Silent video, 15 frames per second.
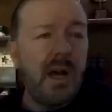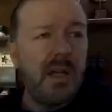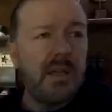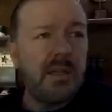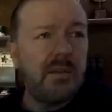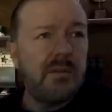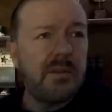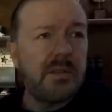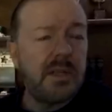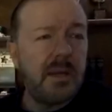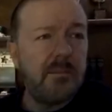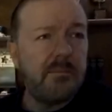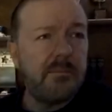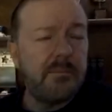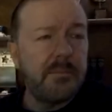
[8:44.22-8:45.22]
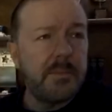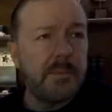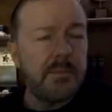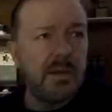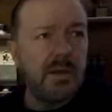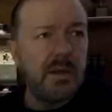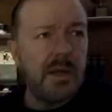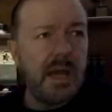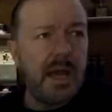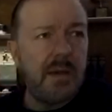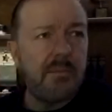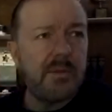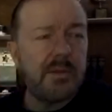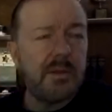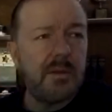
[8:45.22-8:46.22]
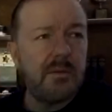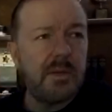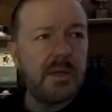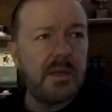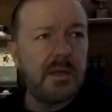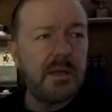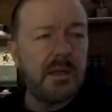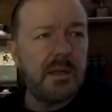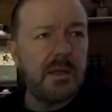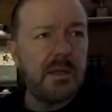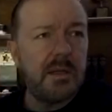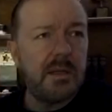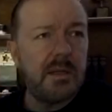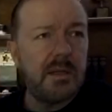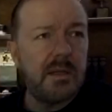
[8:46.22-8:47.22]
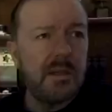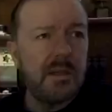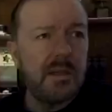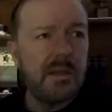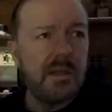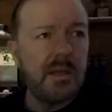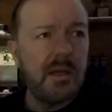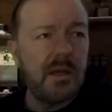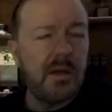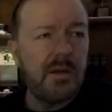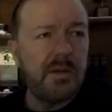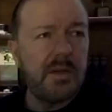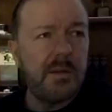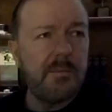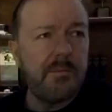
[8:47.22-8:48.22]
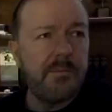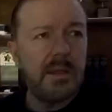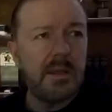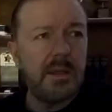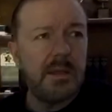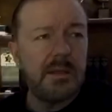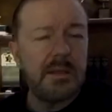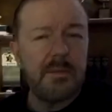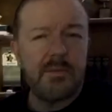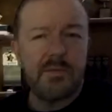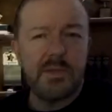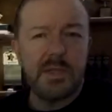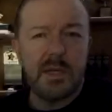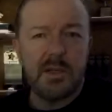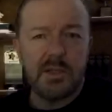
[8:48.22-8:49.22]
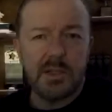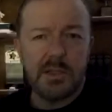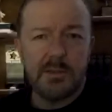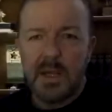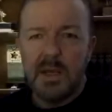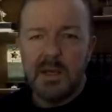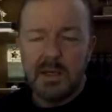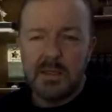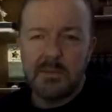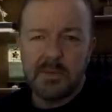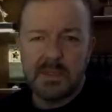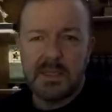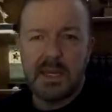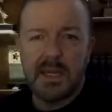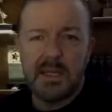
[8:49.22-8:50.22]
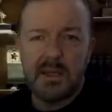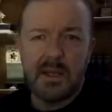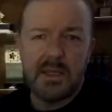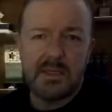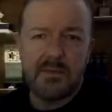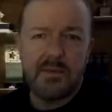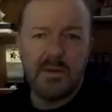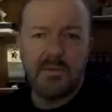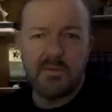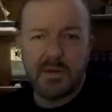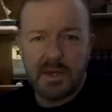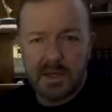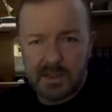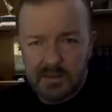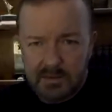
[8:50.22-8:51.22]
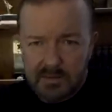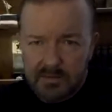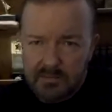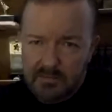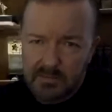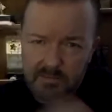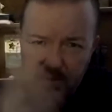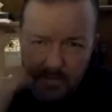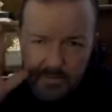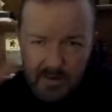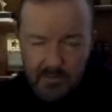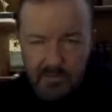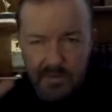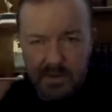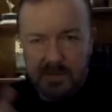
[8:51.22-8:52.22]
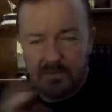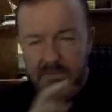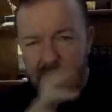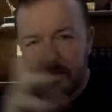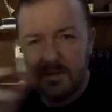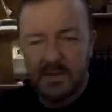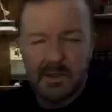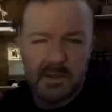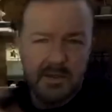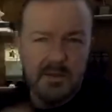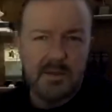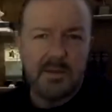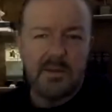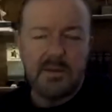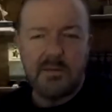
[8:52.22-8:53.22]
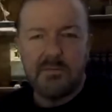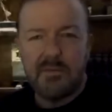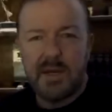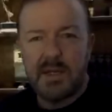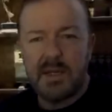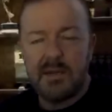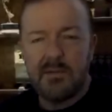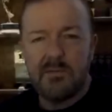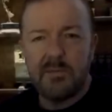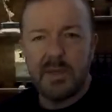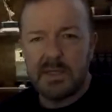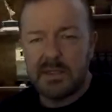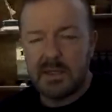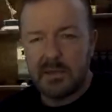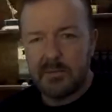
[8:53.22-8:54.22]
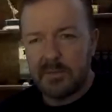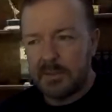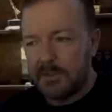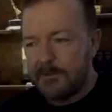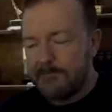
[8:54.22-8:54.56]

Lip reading: used Amazola on Cemetery Junction, because it was set in 1973, and with my memories of Reading all mixed up.